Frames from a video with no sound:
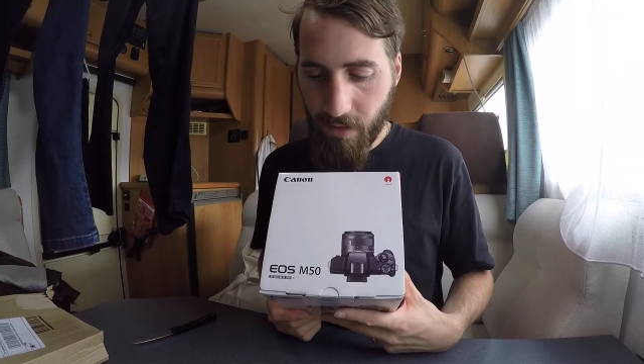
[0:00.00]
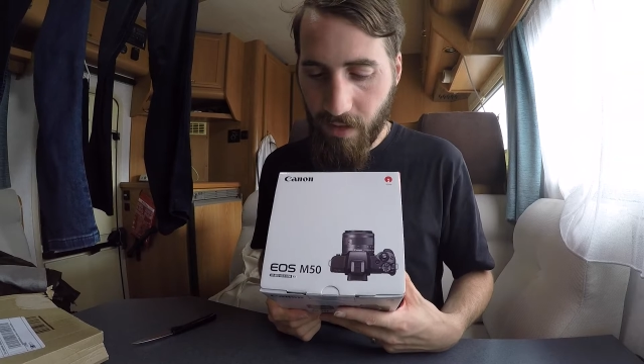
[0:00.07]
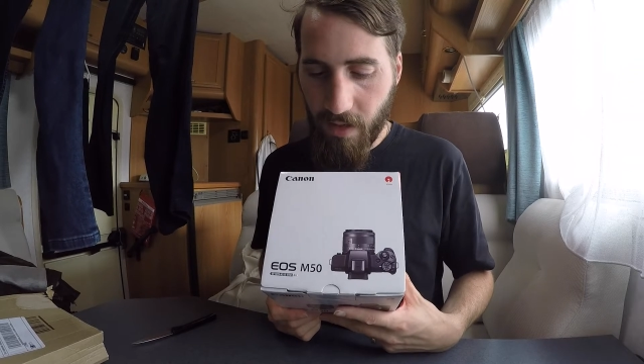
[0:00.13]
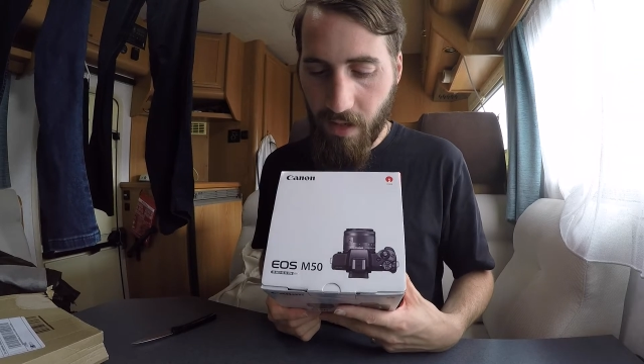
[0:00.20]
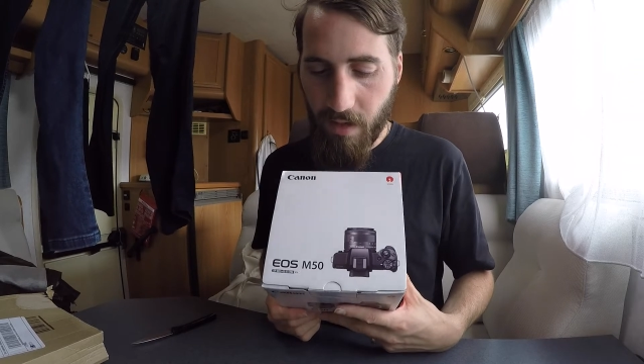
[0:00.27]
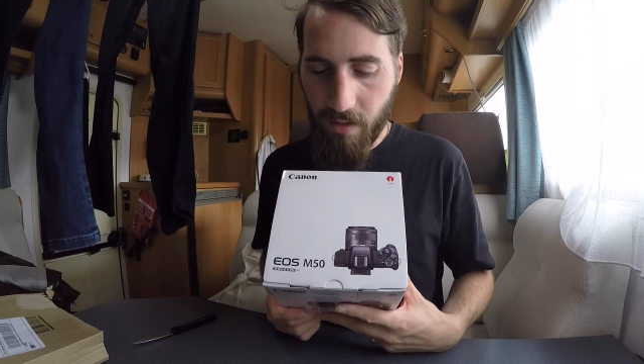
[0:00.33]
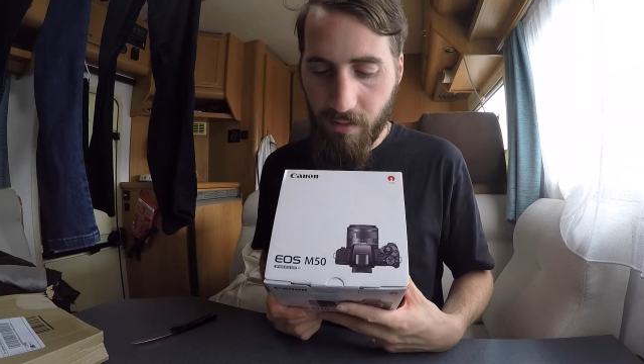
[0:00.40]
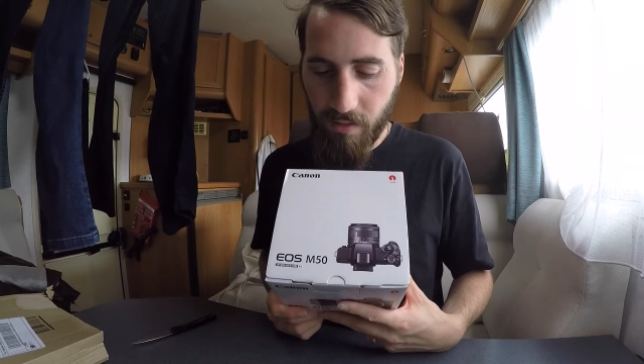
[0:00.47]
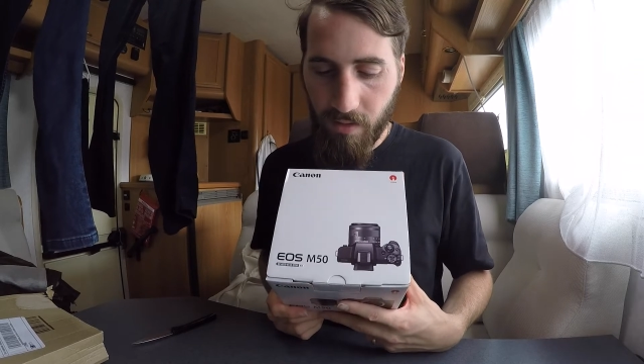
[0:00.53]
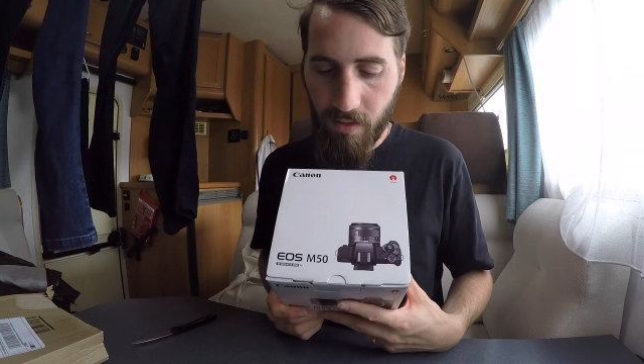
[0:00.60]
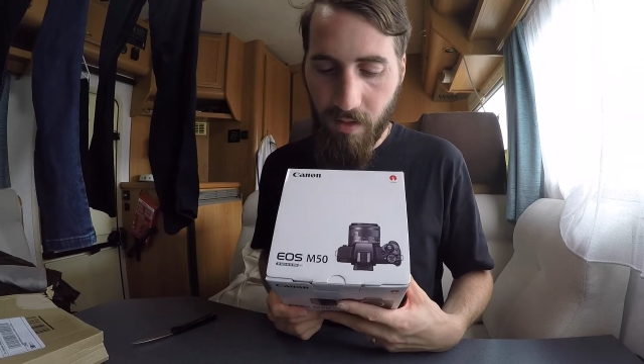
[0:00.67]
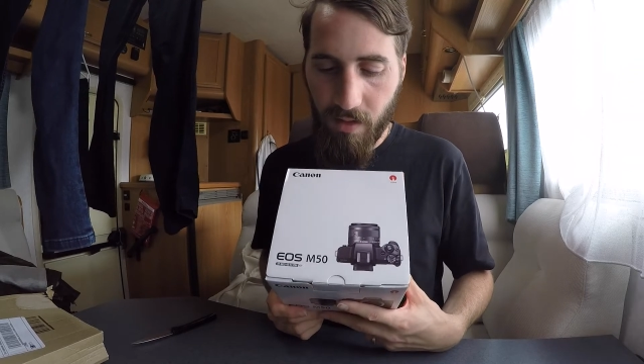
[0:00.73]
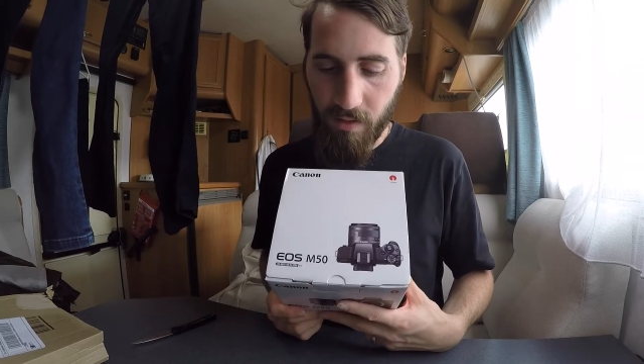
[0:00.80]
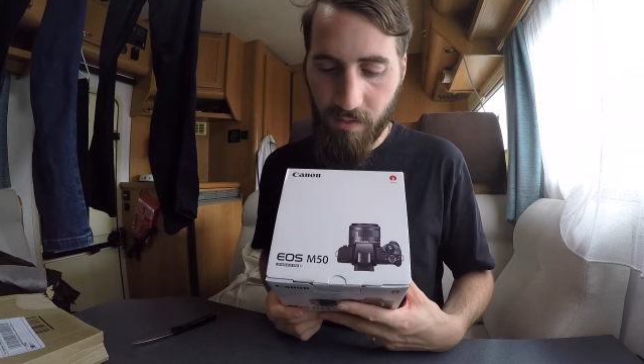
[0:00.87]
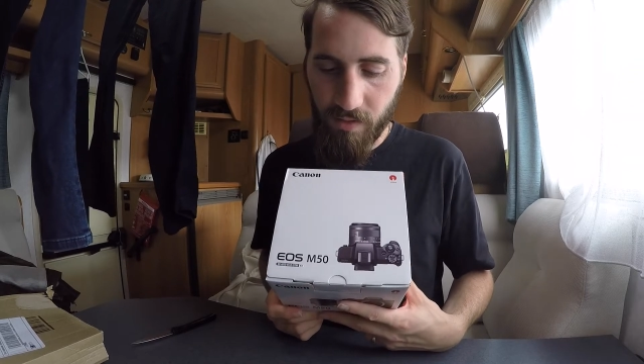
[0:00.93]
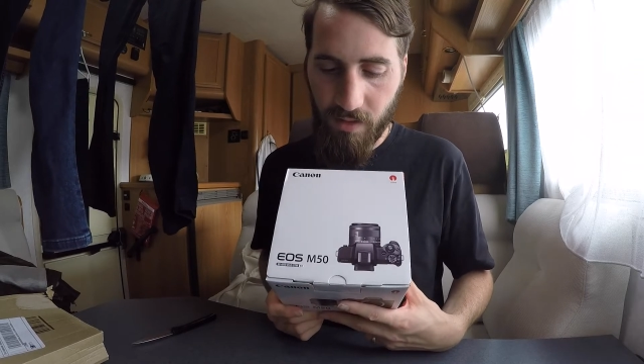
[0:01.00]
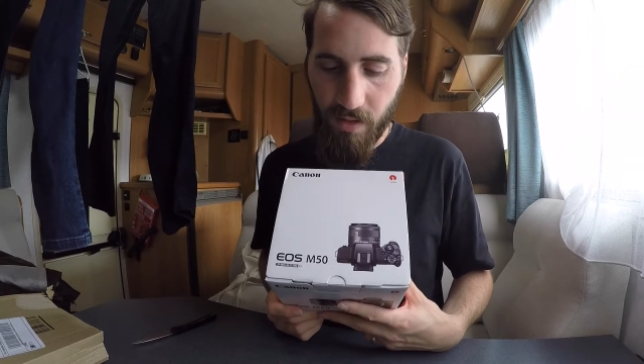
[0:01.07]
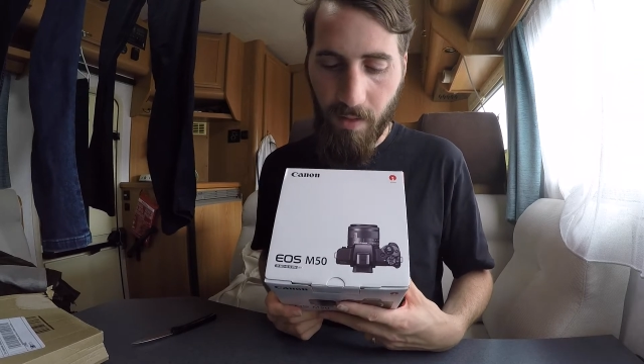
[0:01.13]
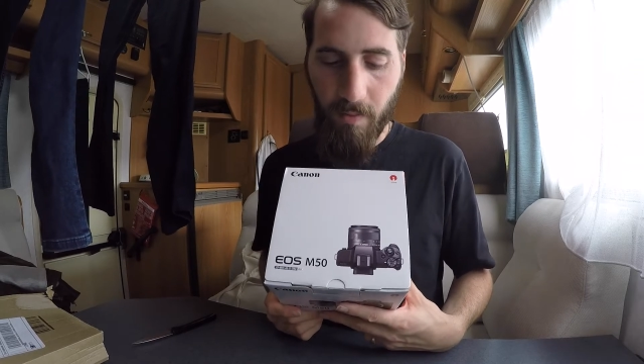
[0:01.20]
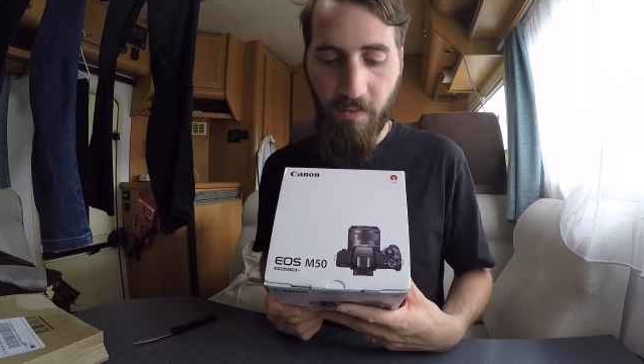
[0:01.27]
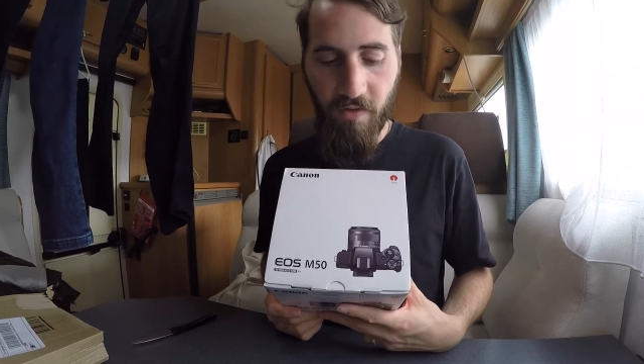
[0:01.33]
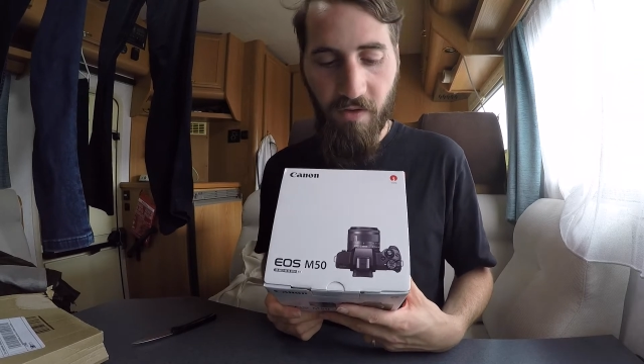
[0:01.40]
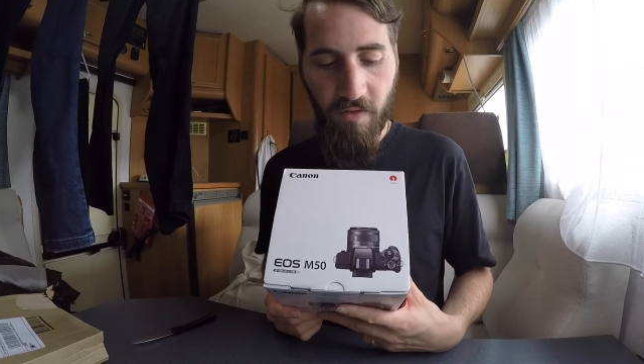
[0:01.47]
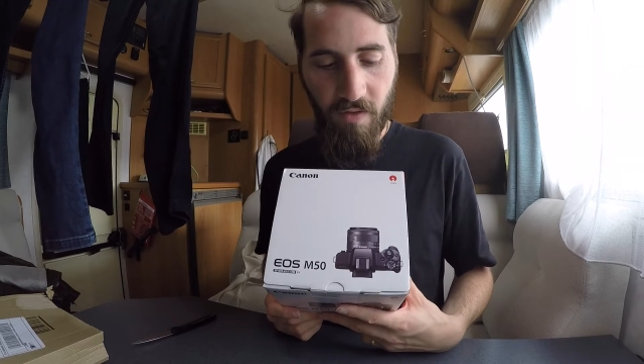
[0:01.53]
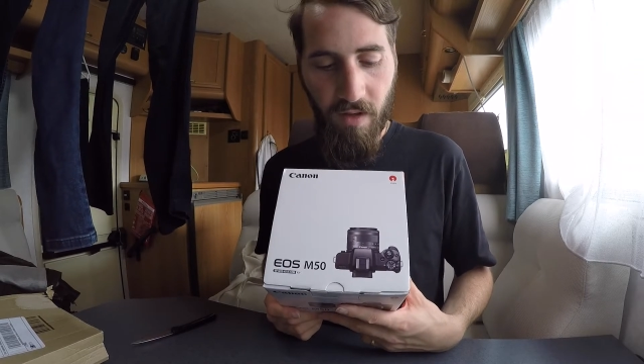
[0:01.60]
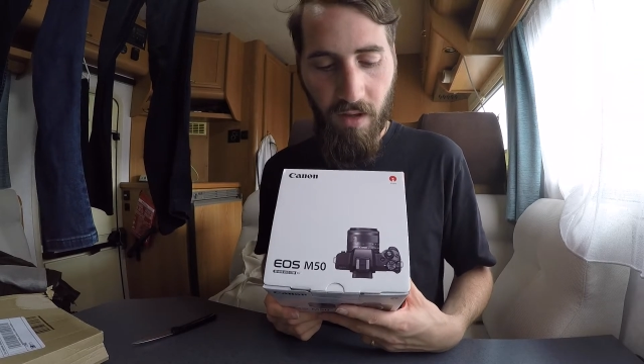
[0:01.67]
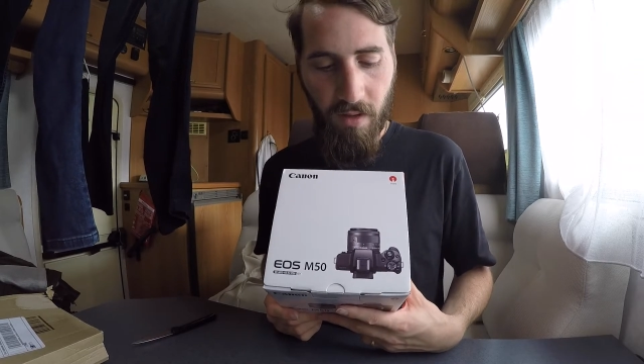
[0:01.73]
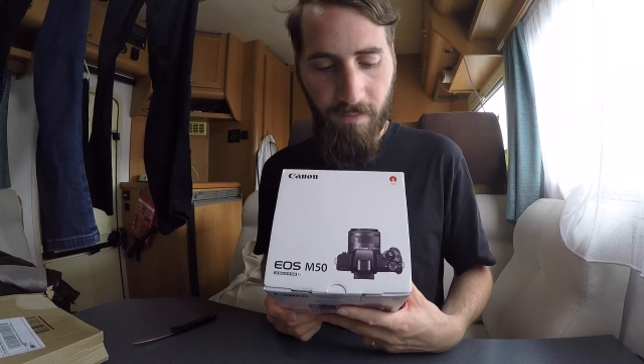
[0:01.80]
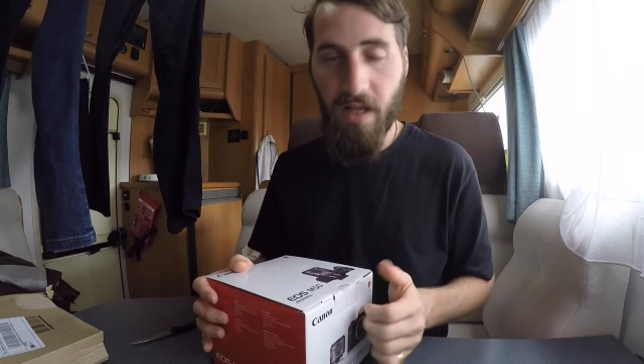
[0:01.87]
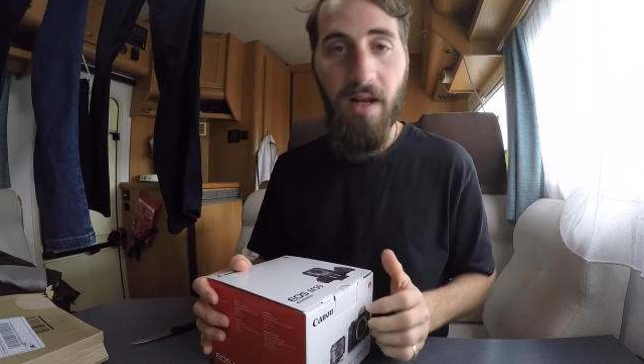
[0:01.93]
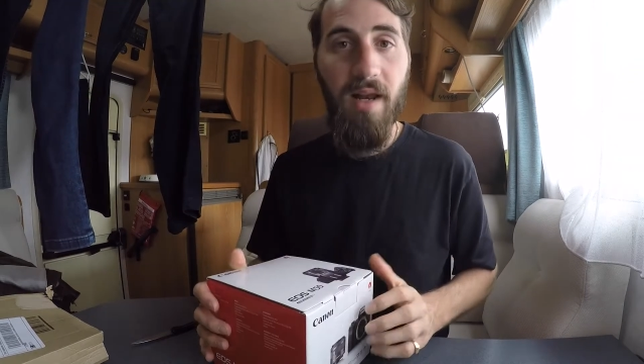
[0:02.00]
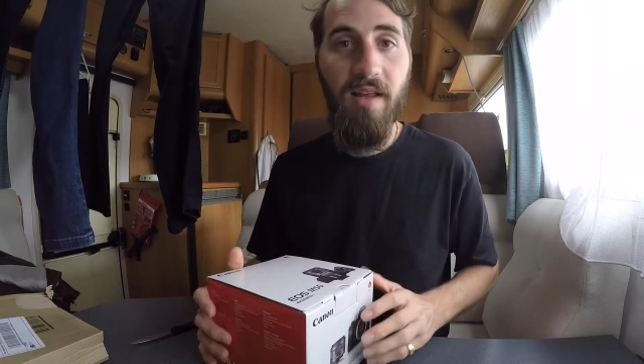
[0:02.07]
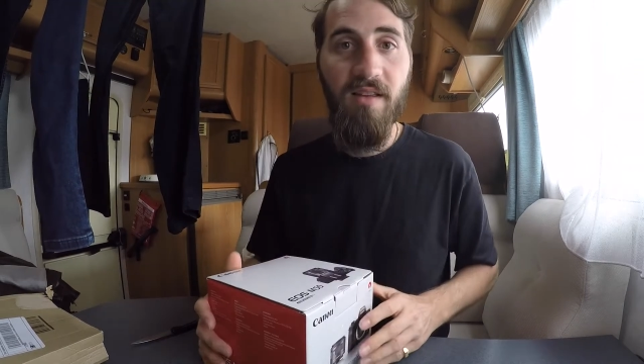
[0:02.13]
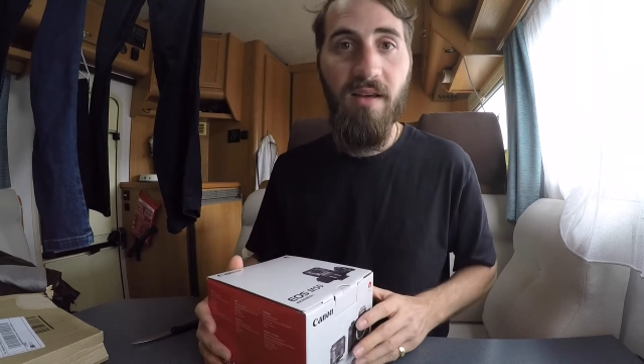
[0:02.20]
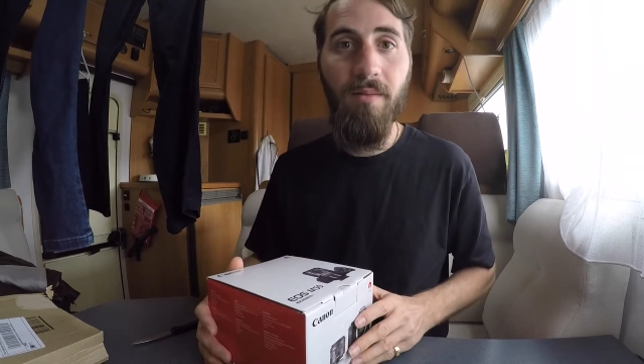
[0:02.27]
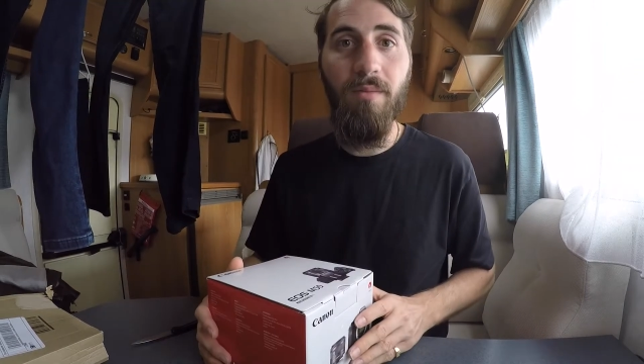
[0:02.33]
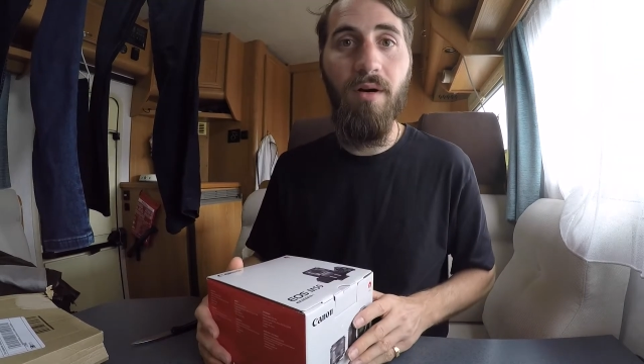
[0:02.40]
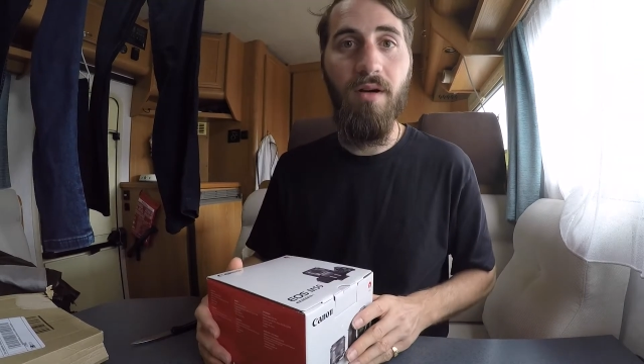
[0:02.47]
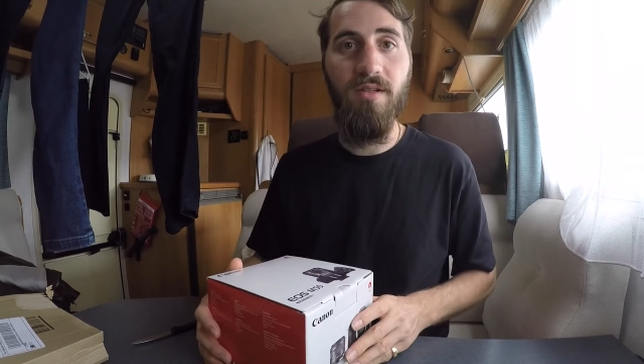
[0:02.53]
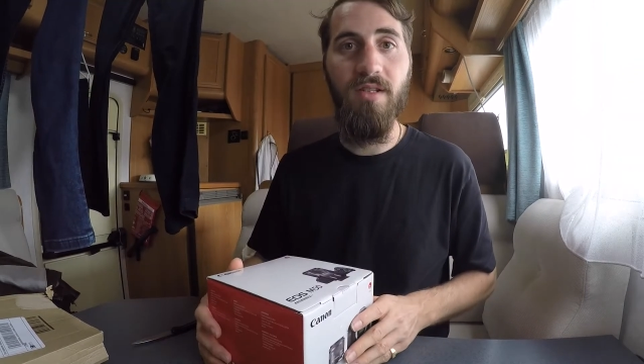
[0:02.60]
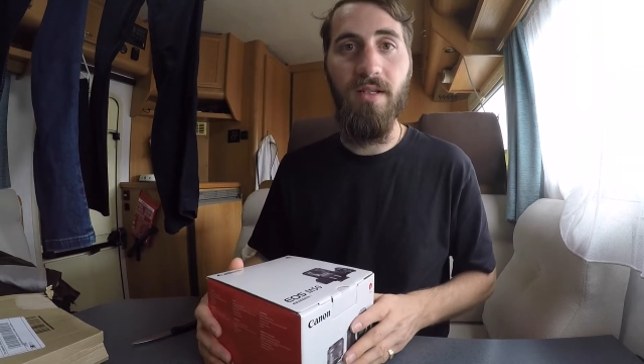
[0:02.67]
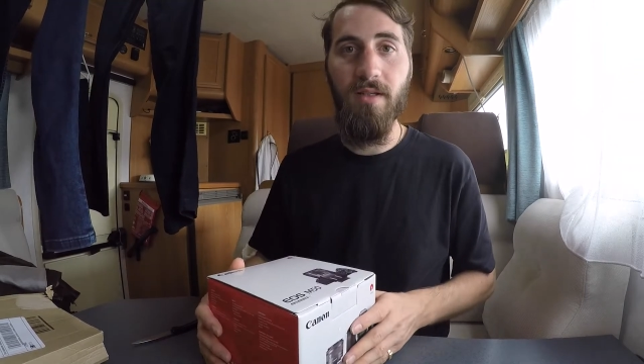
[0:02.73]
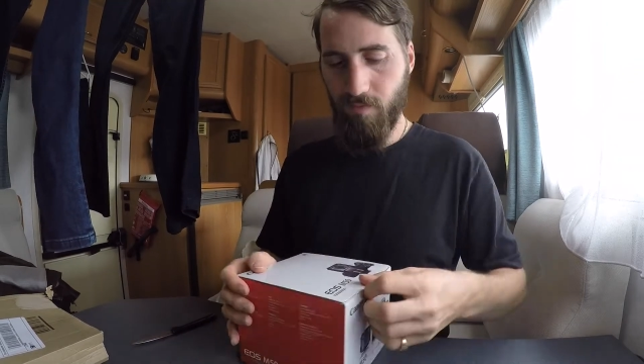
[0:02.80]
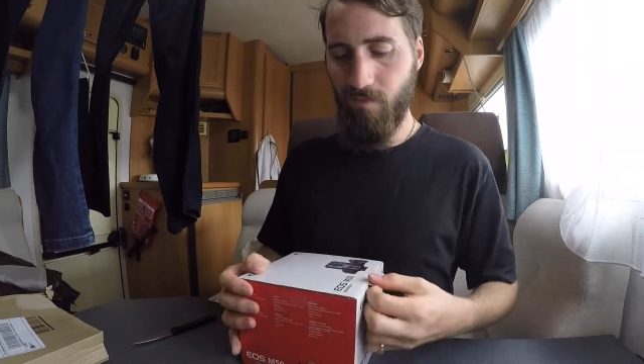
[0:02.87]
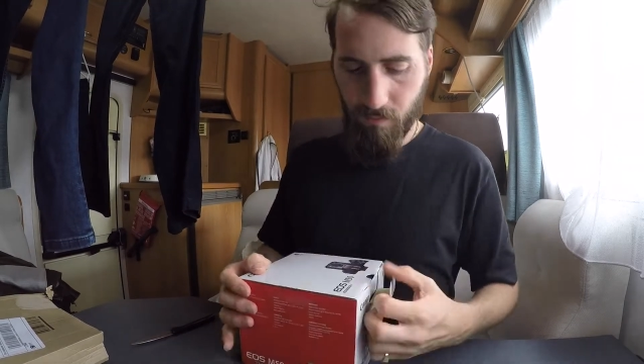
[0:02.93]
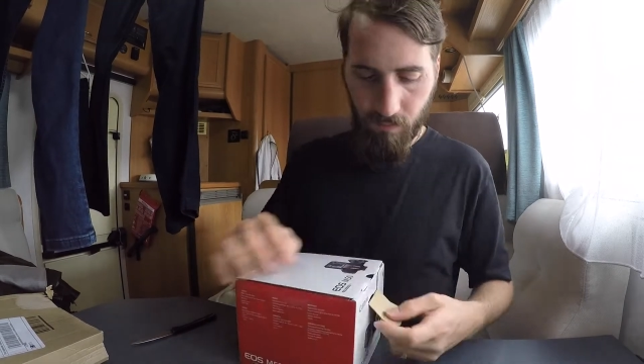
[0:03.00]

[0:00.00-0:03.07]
Canon EOS M50. Let's unbox it.